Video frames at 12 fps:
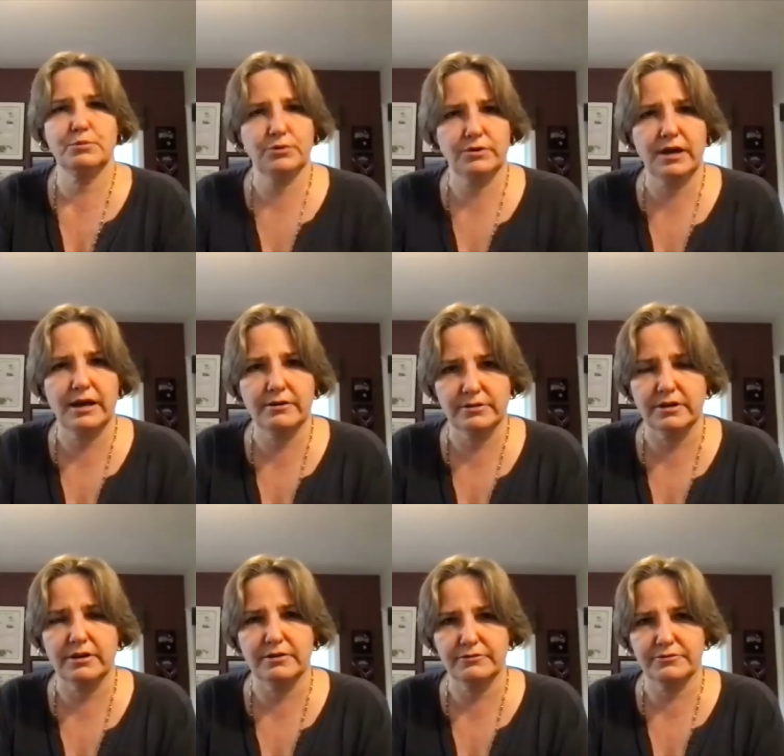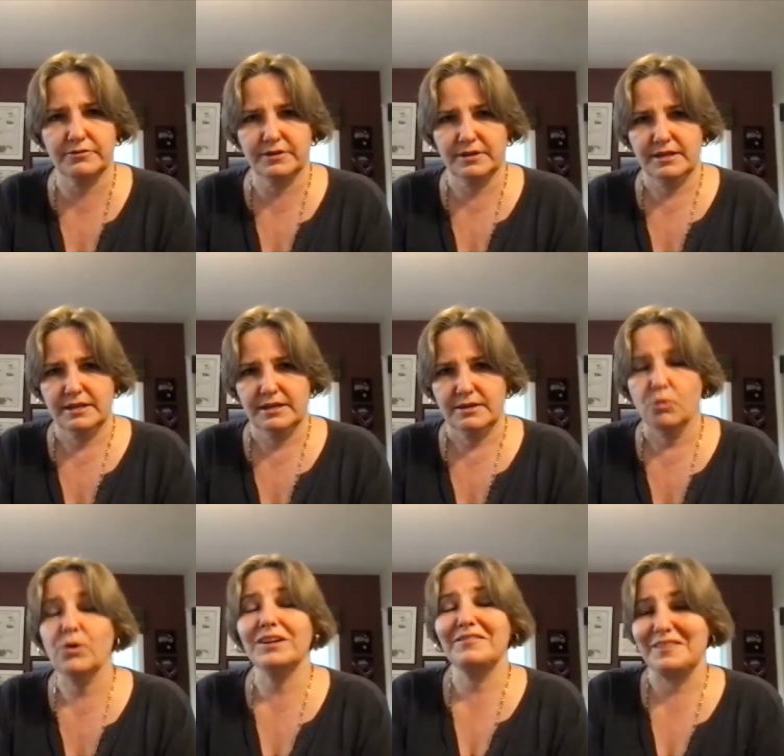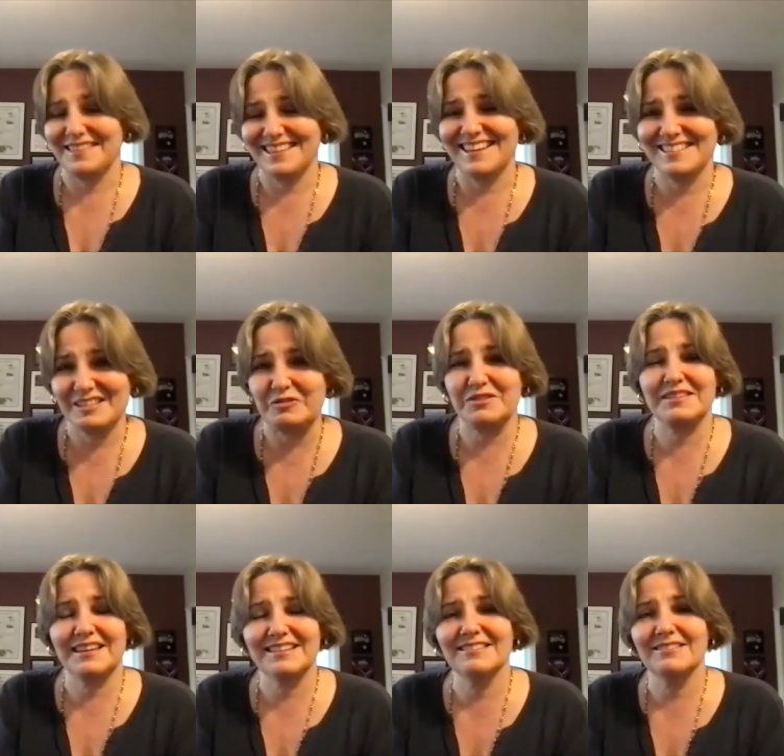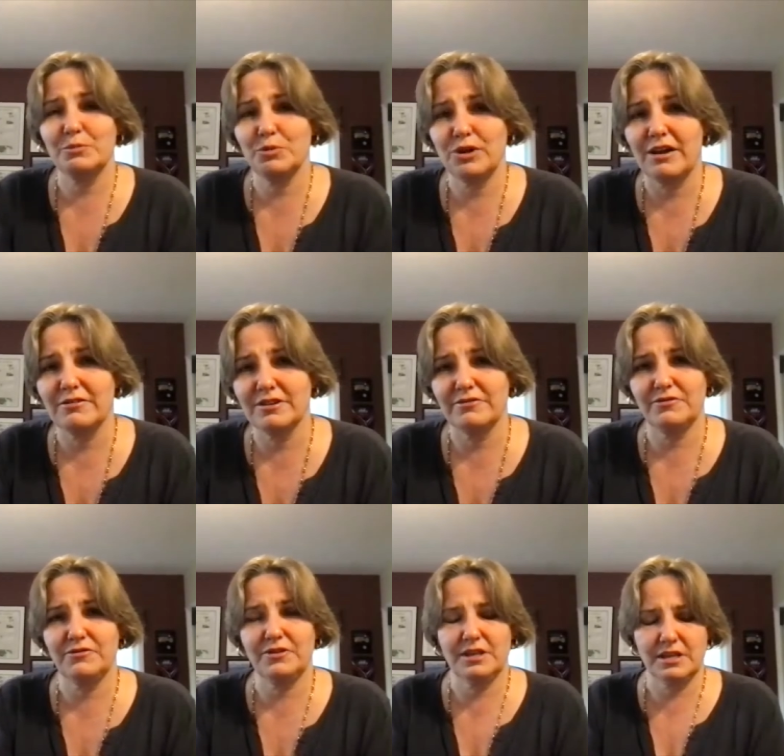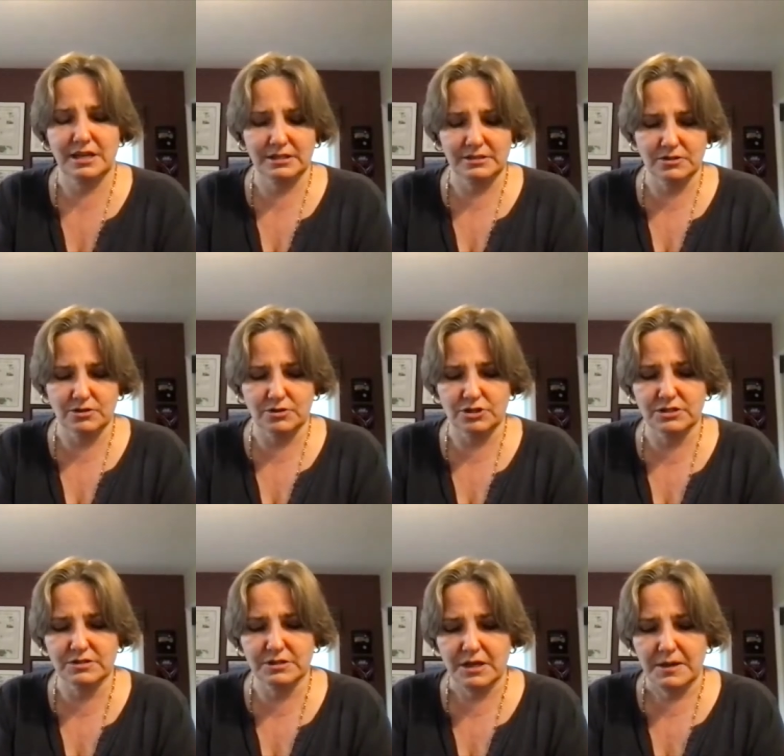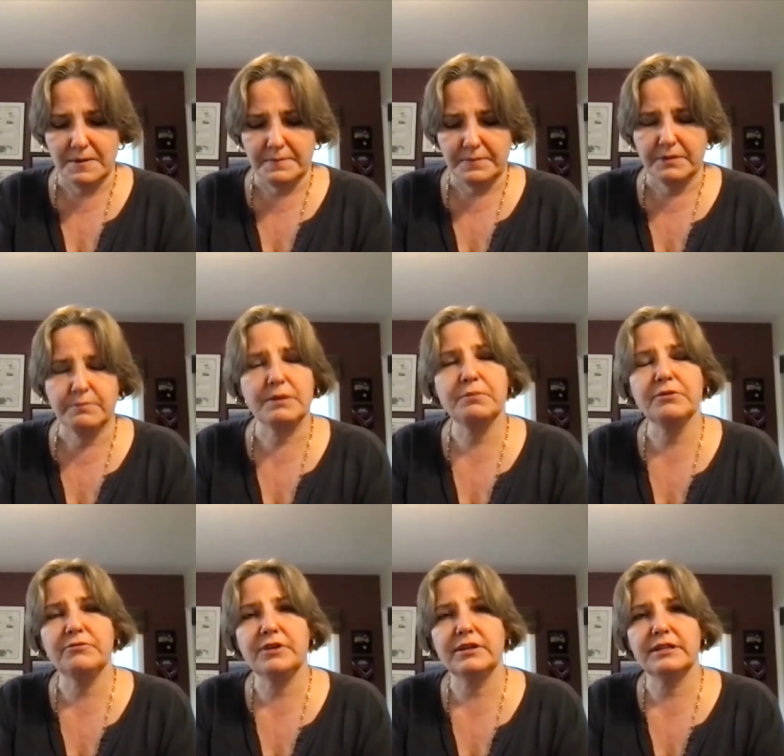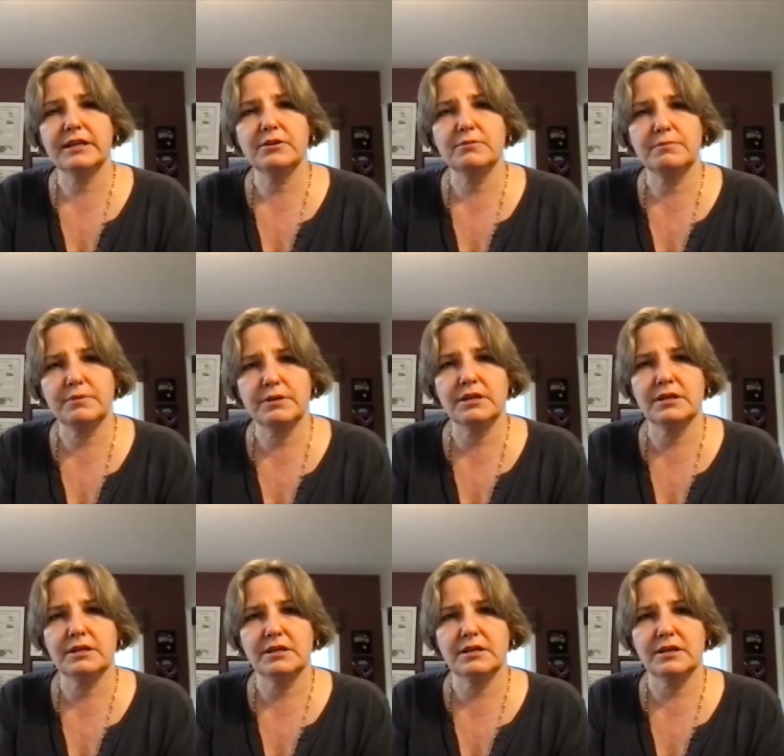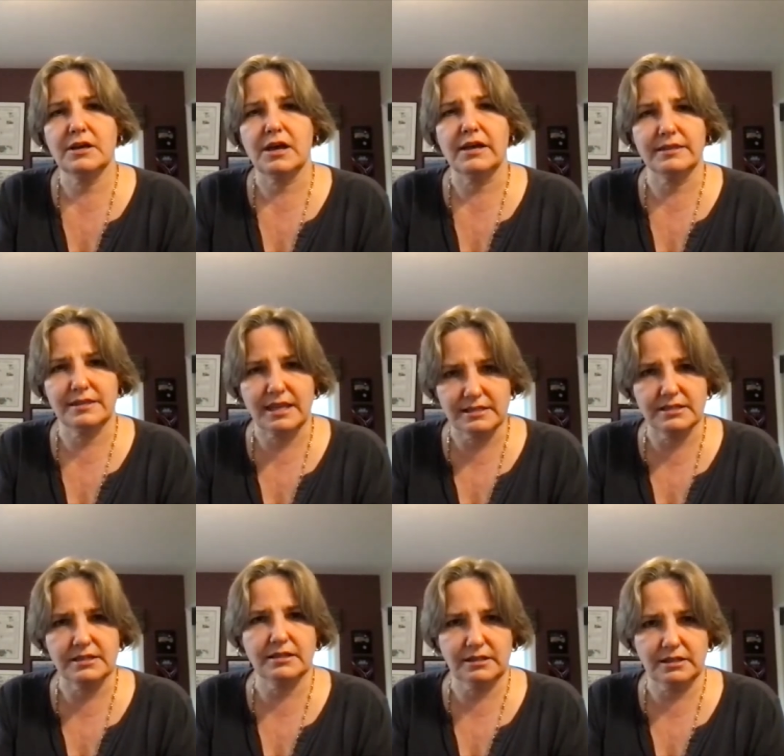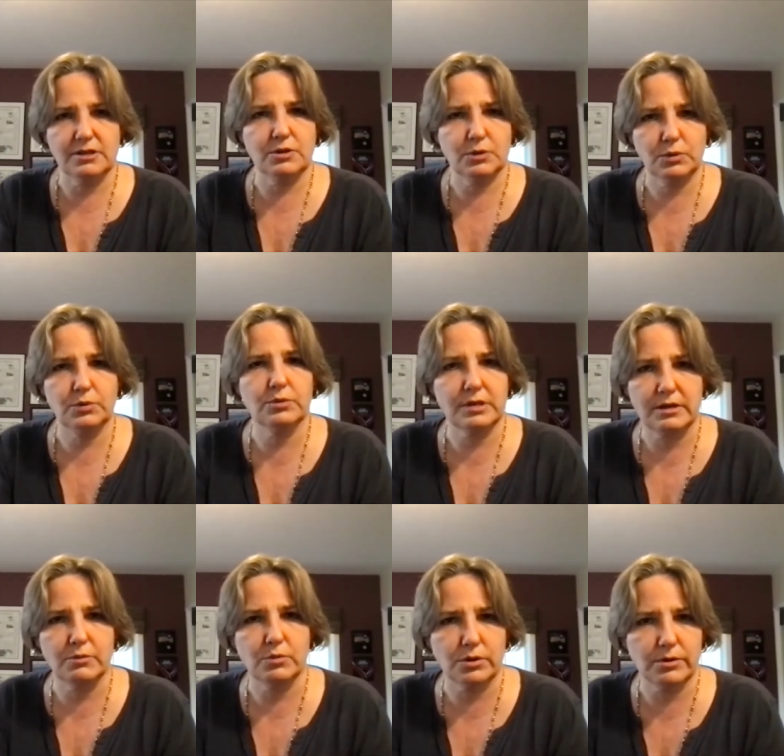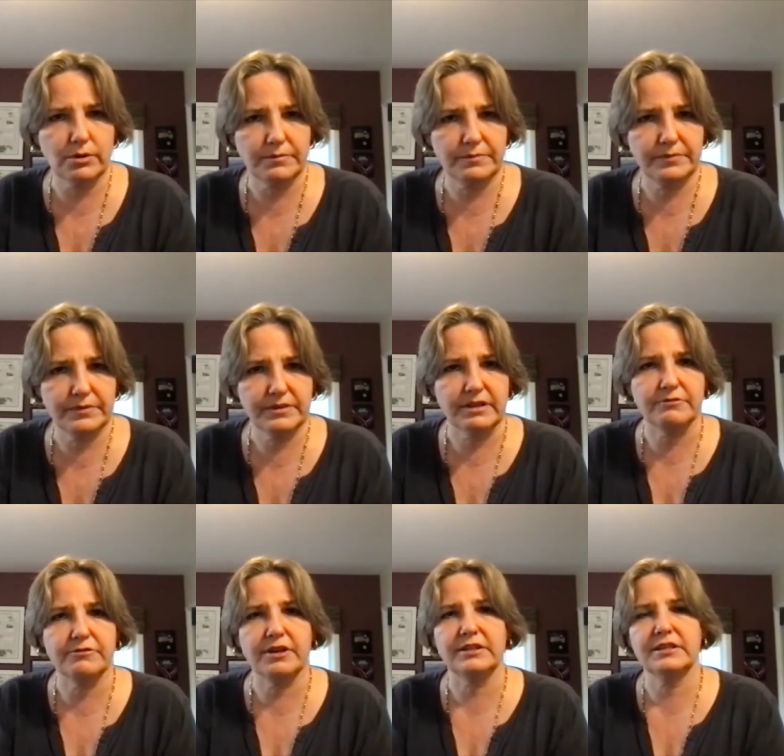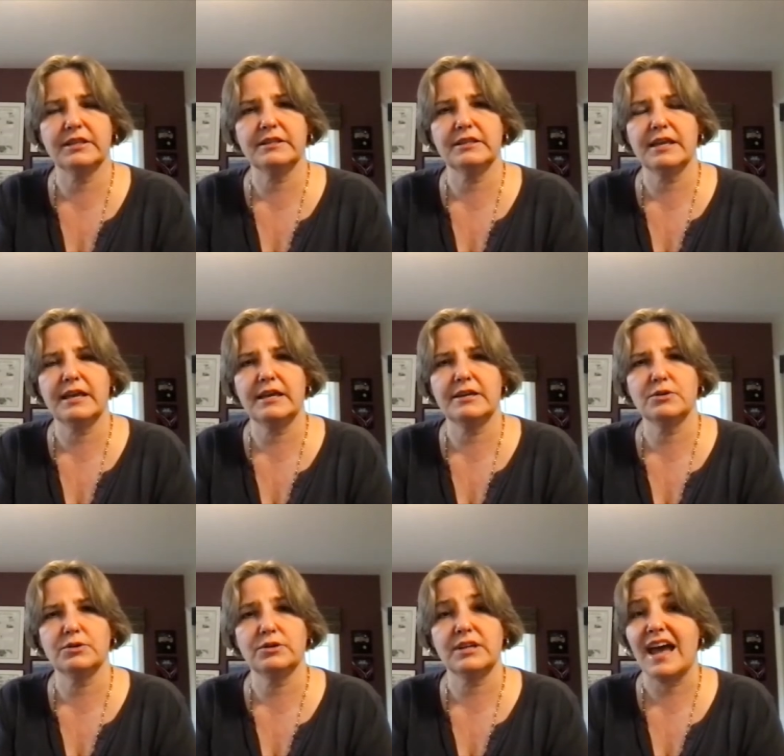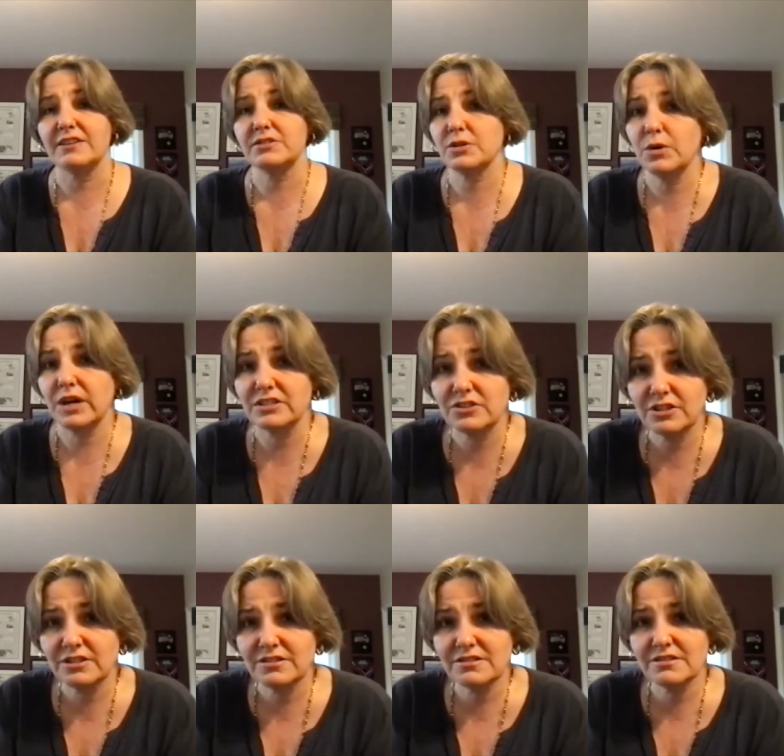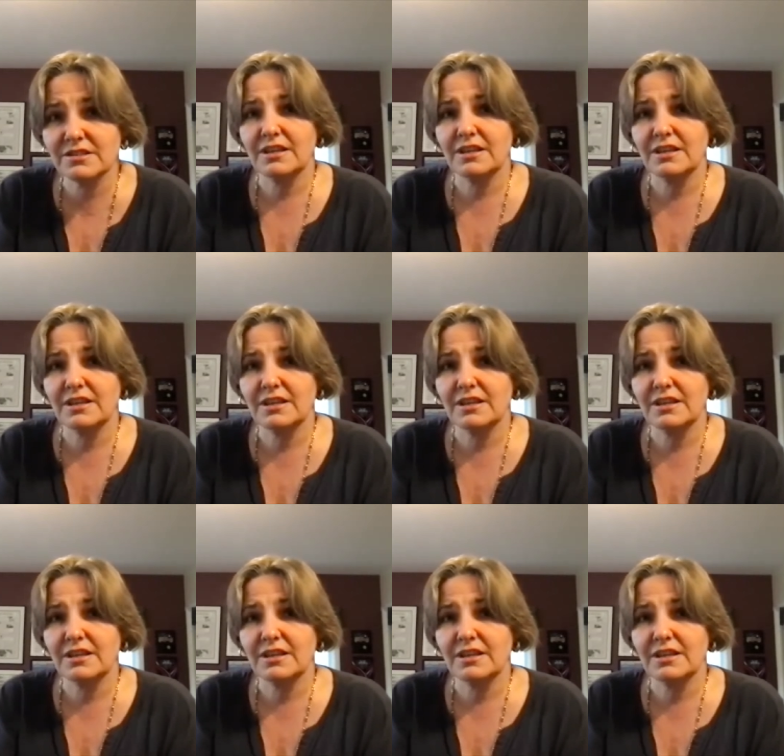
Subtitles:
proud of, one of the things I was intensely proud of in EdSurge is people felt they could be authentically who they were. They felt that they could ask questions,